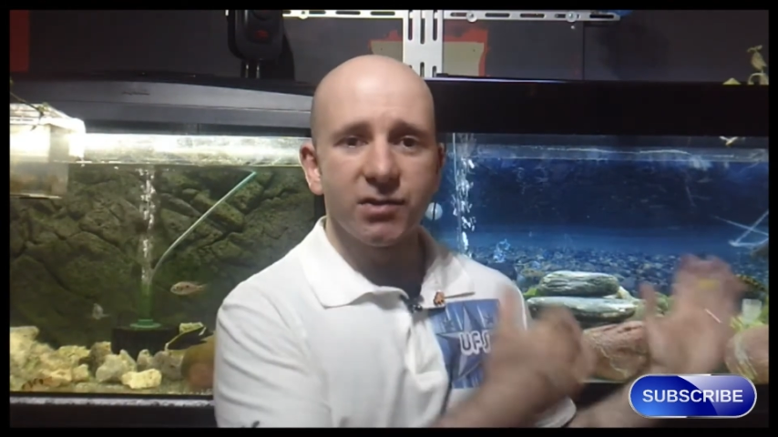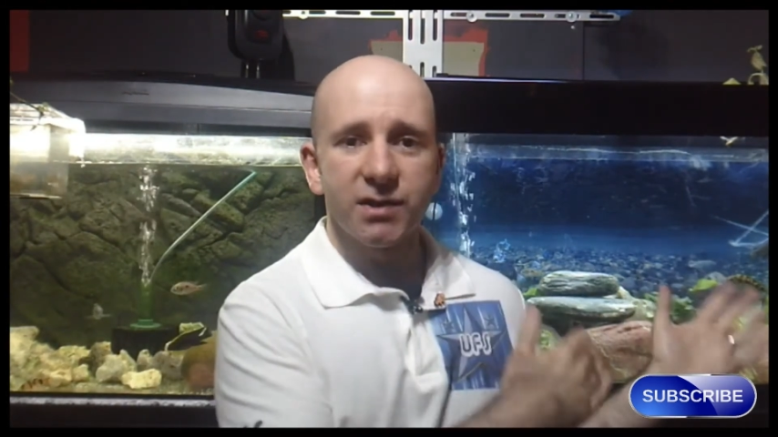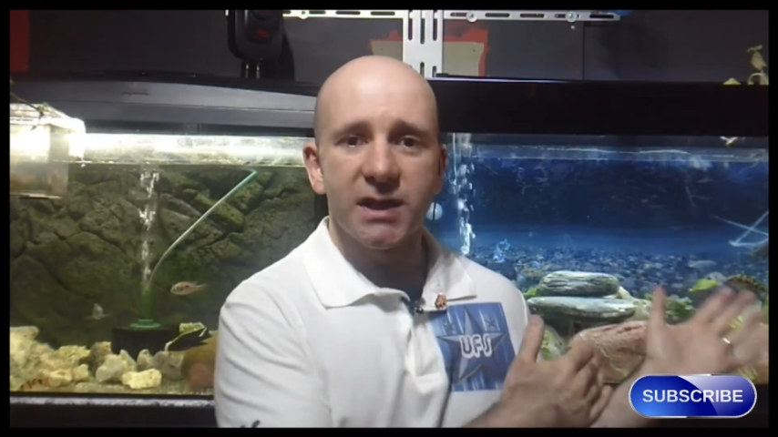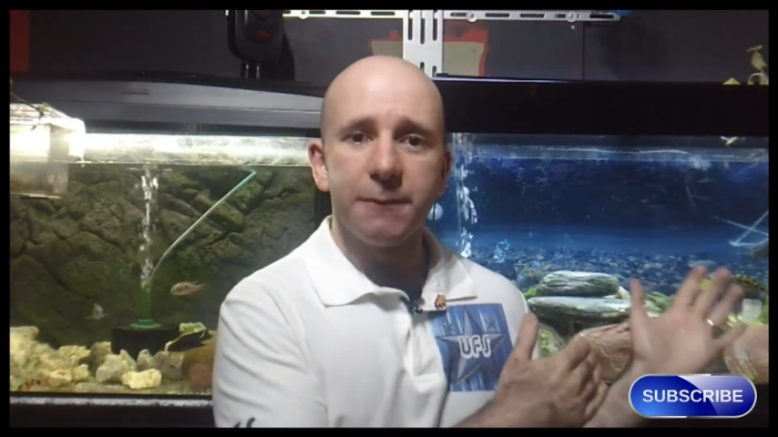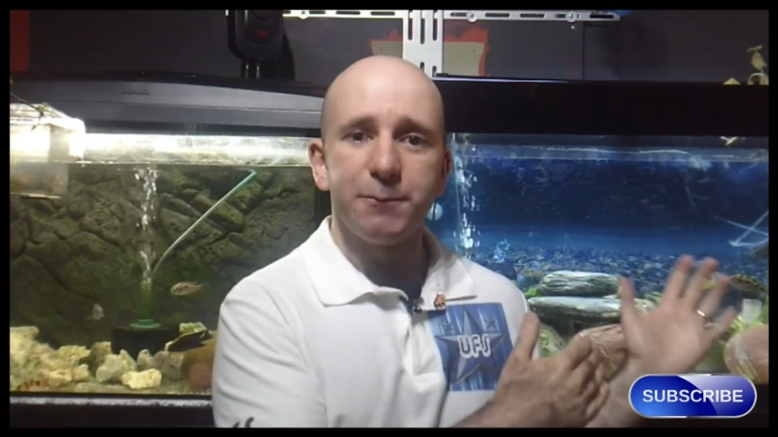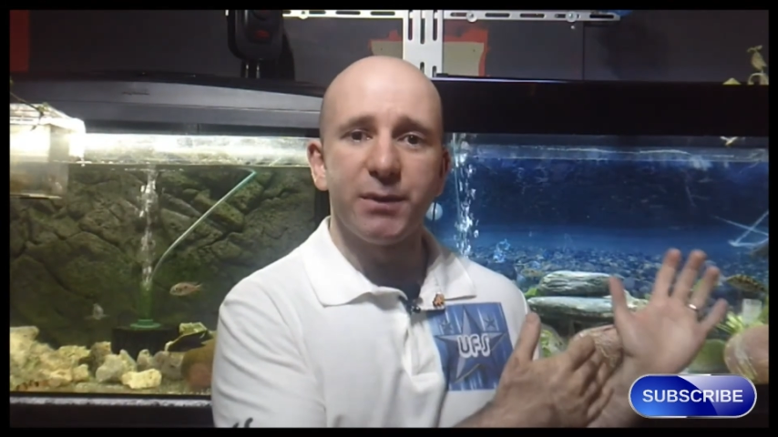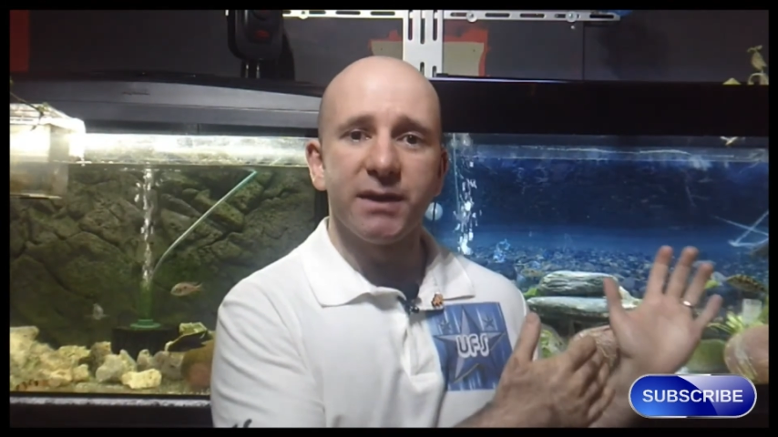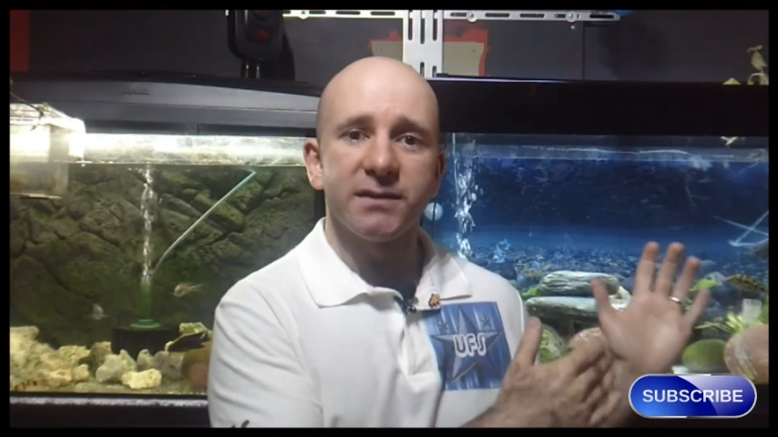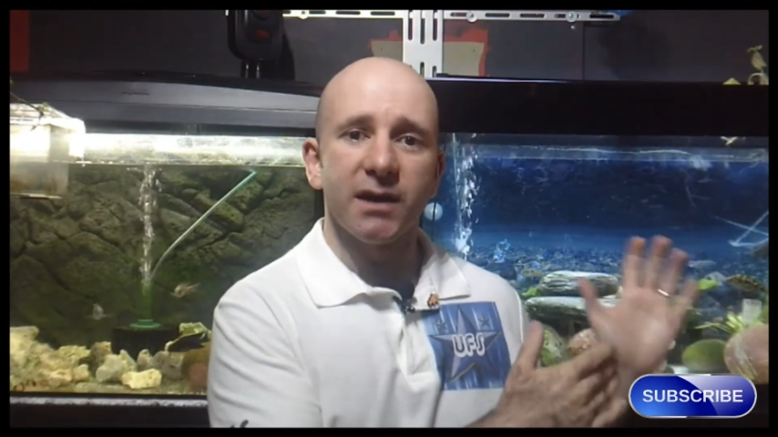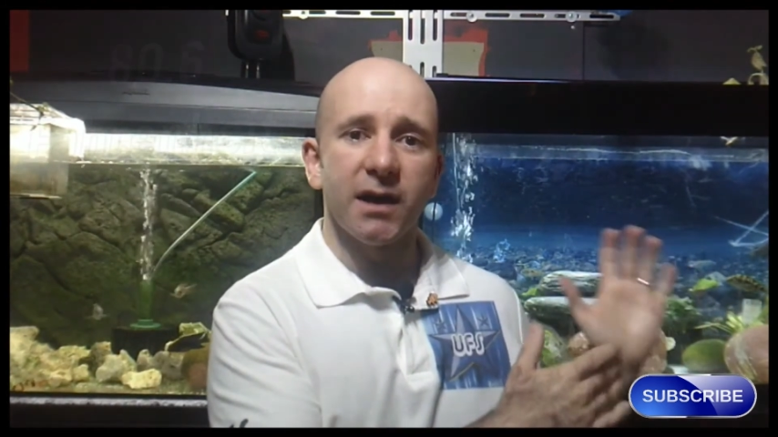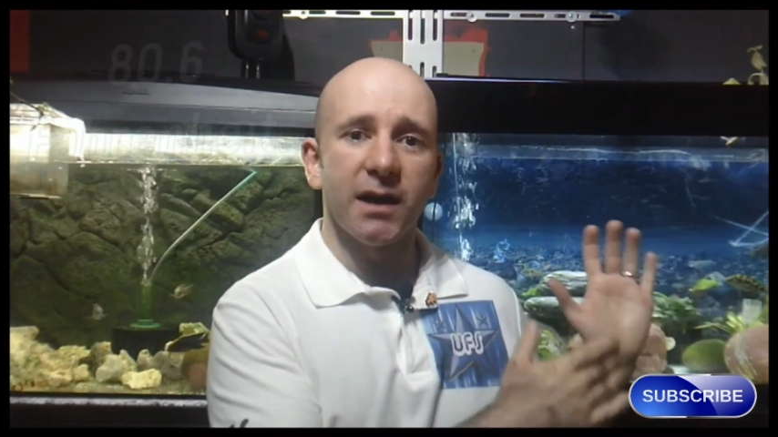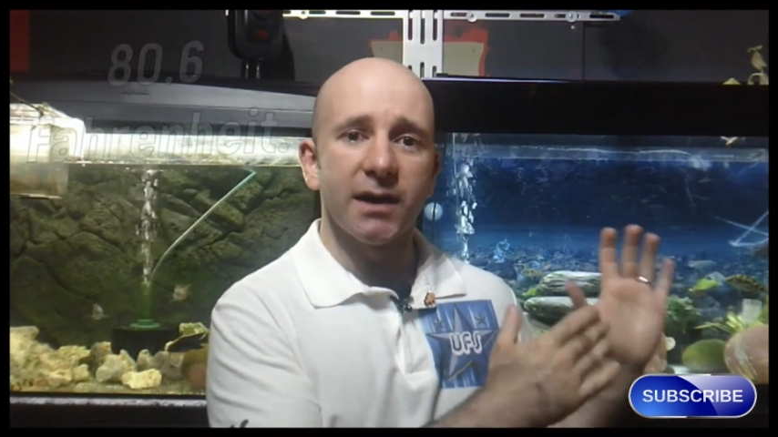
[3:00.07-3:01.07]
to keep it
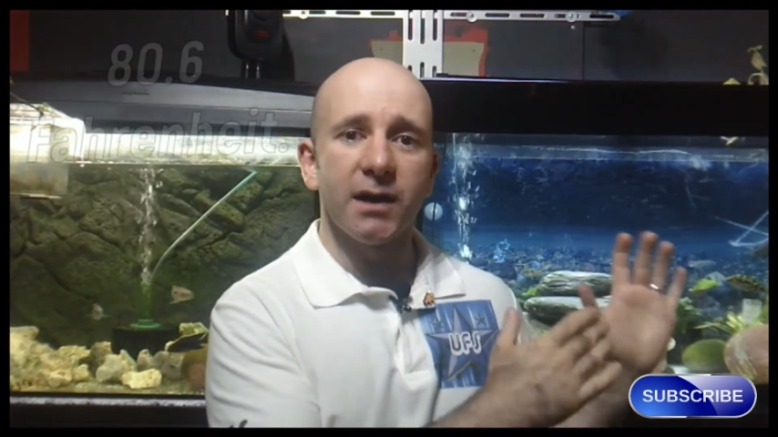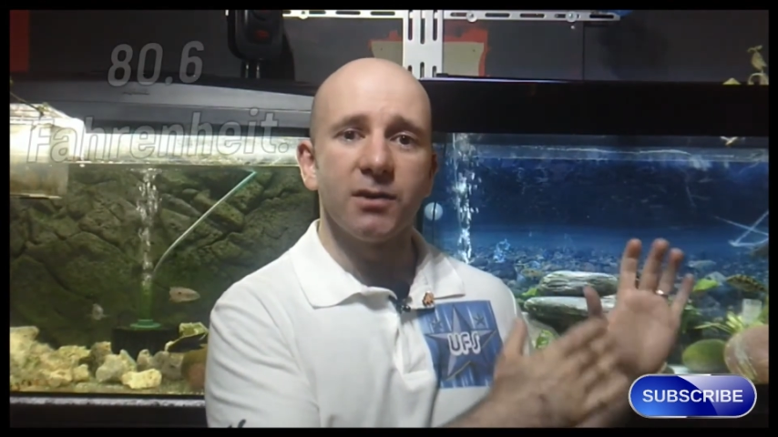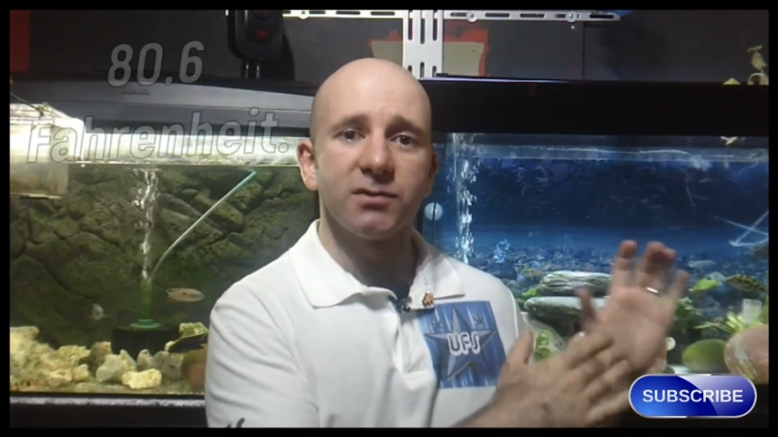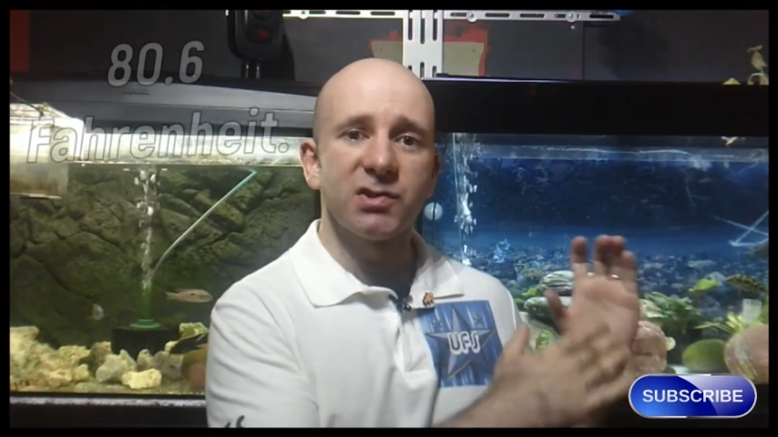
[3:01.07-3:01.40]
around